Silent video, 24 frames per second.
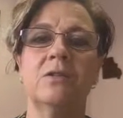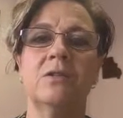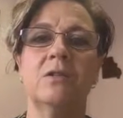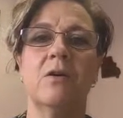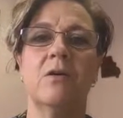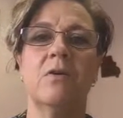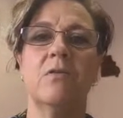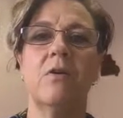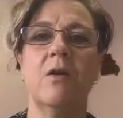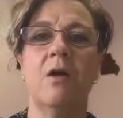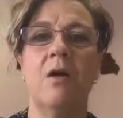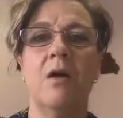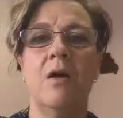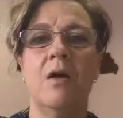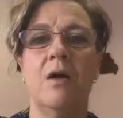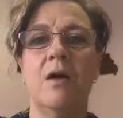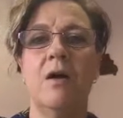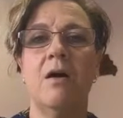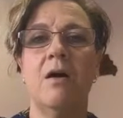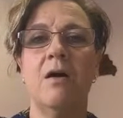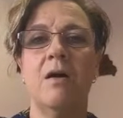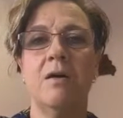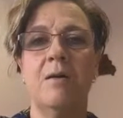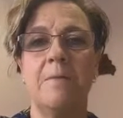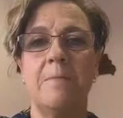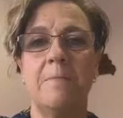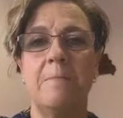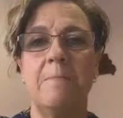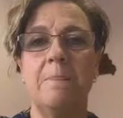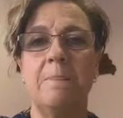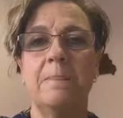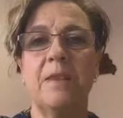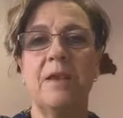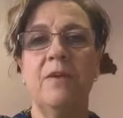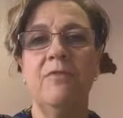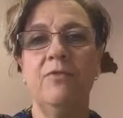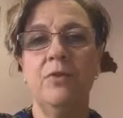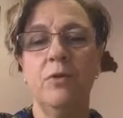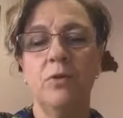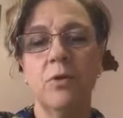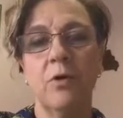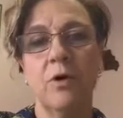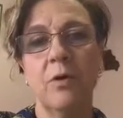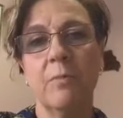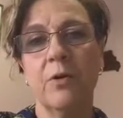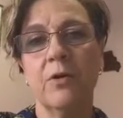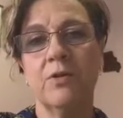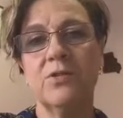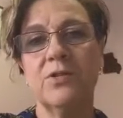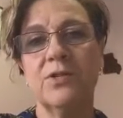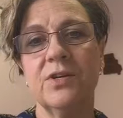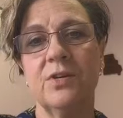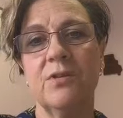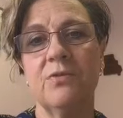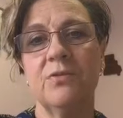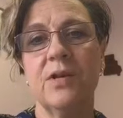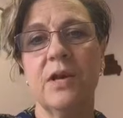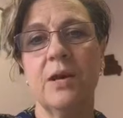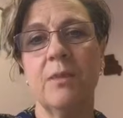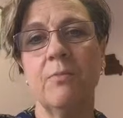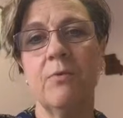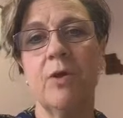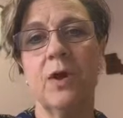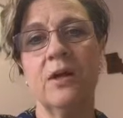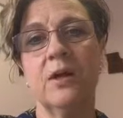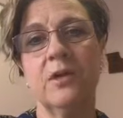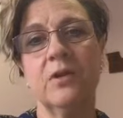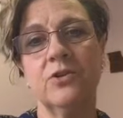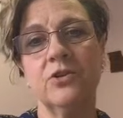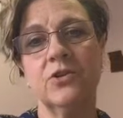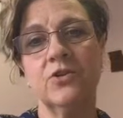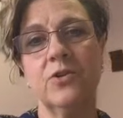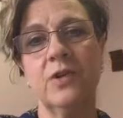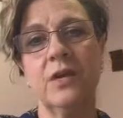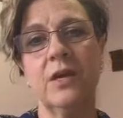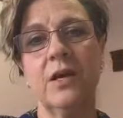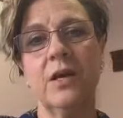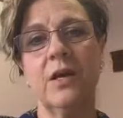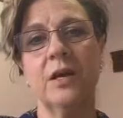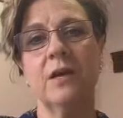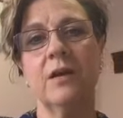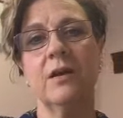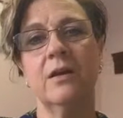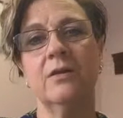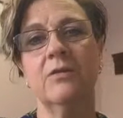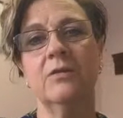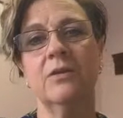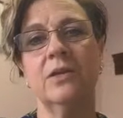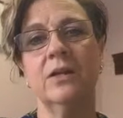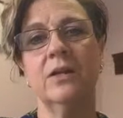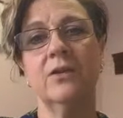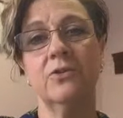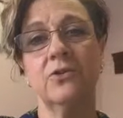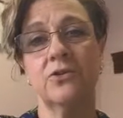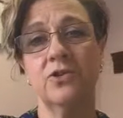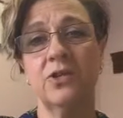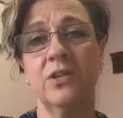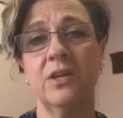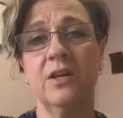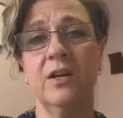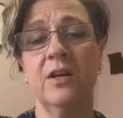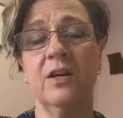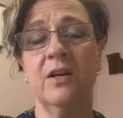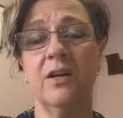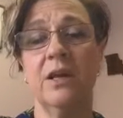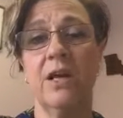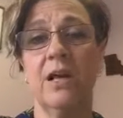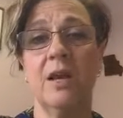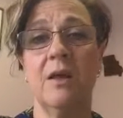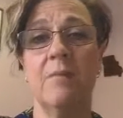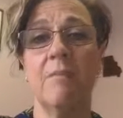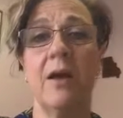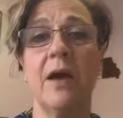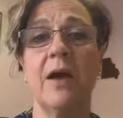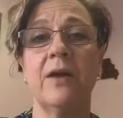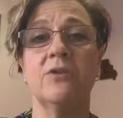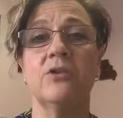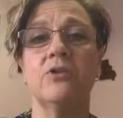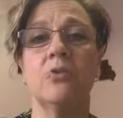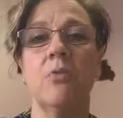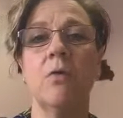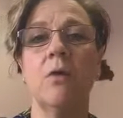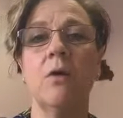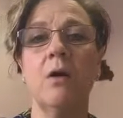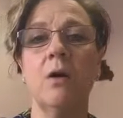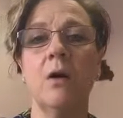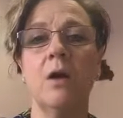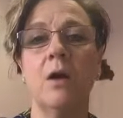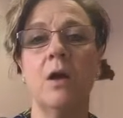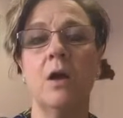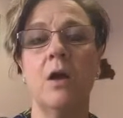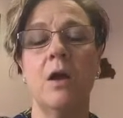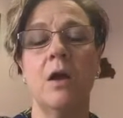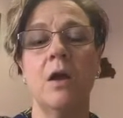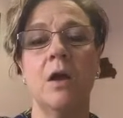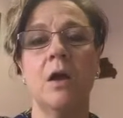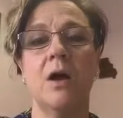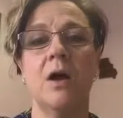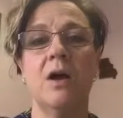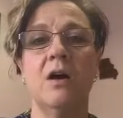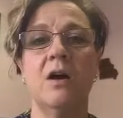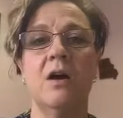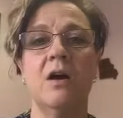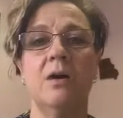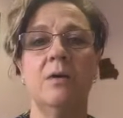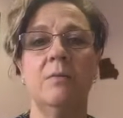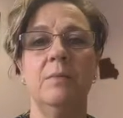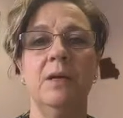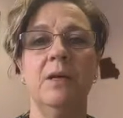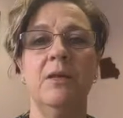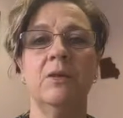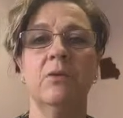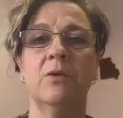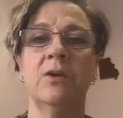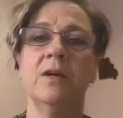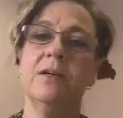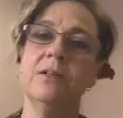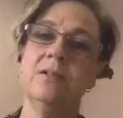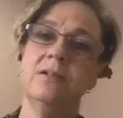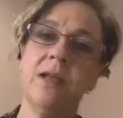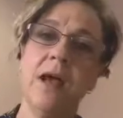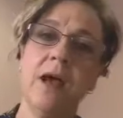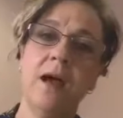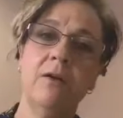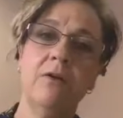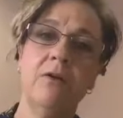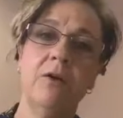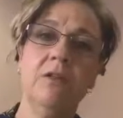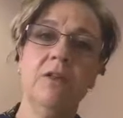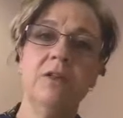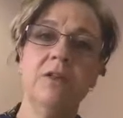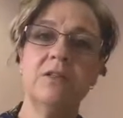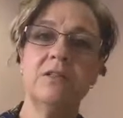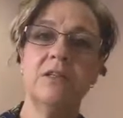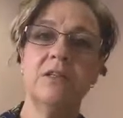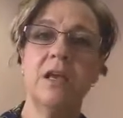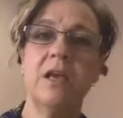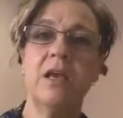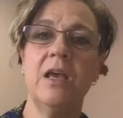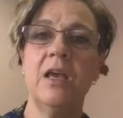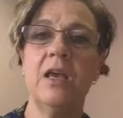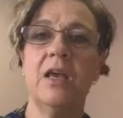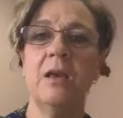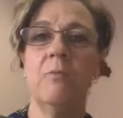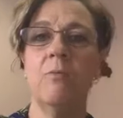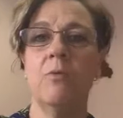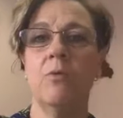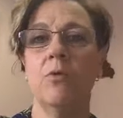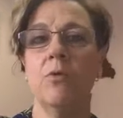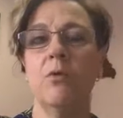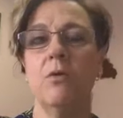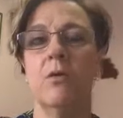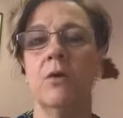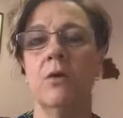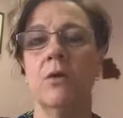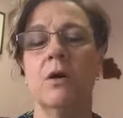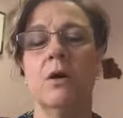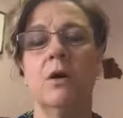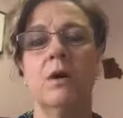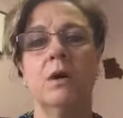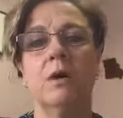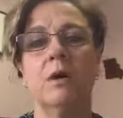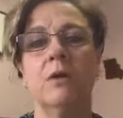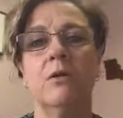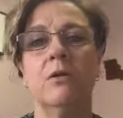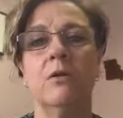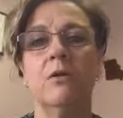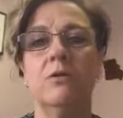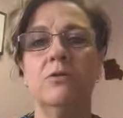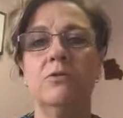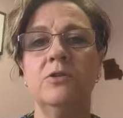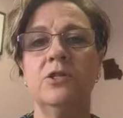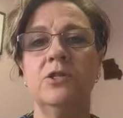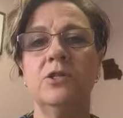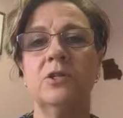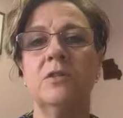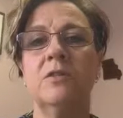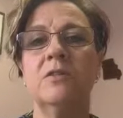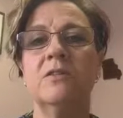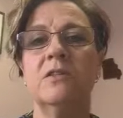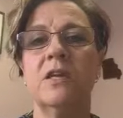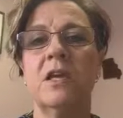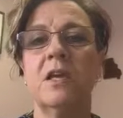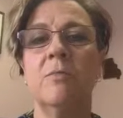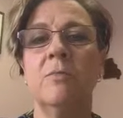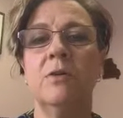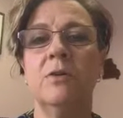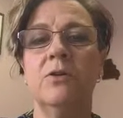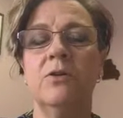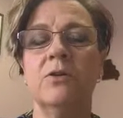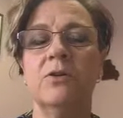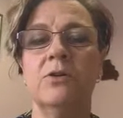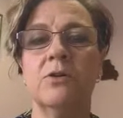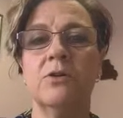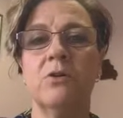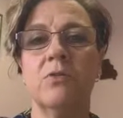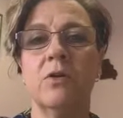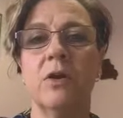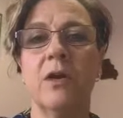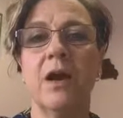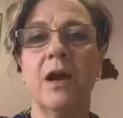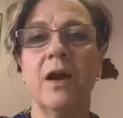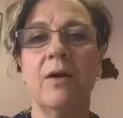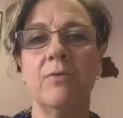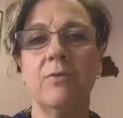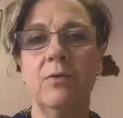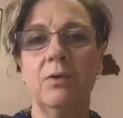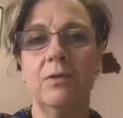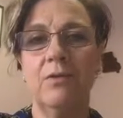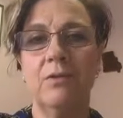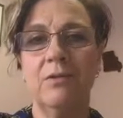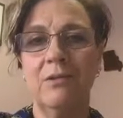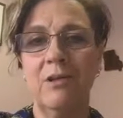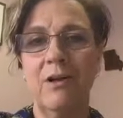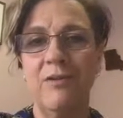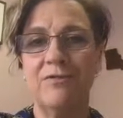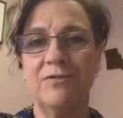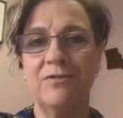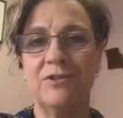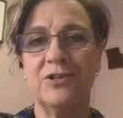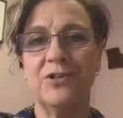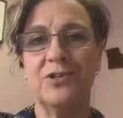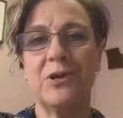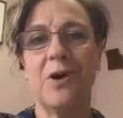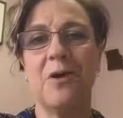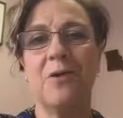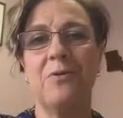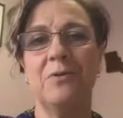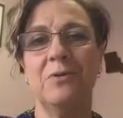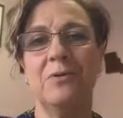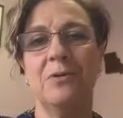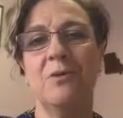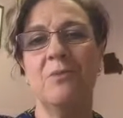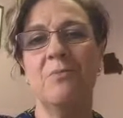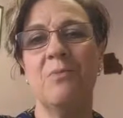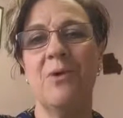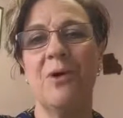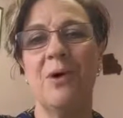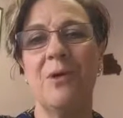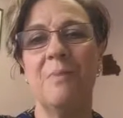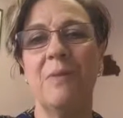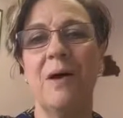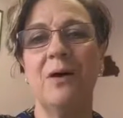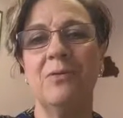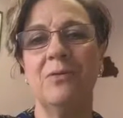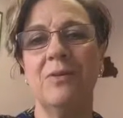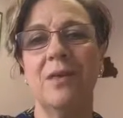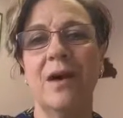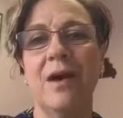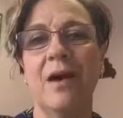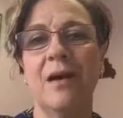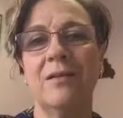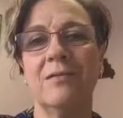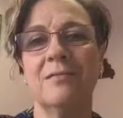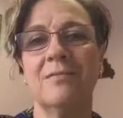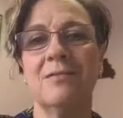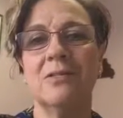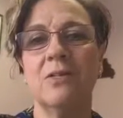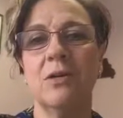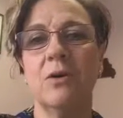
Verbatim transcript: So um, if you are a person who's had a brain injury and interested in getting back to work, um, either exactly the same or close to the same industry, I would love to talk with you more about that.